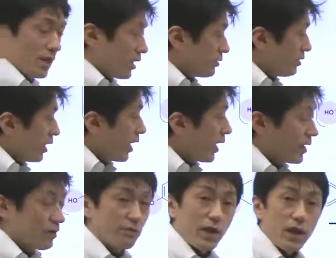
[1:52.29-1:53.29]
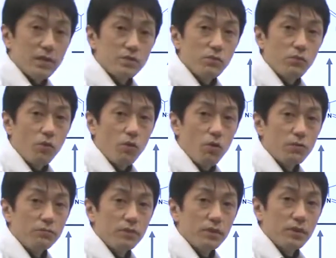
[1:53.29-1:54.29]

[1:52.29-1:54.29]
and ionized form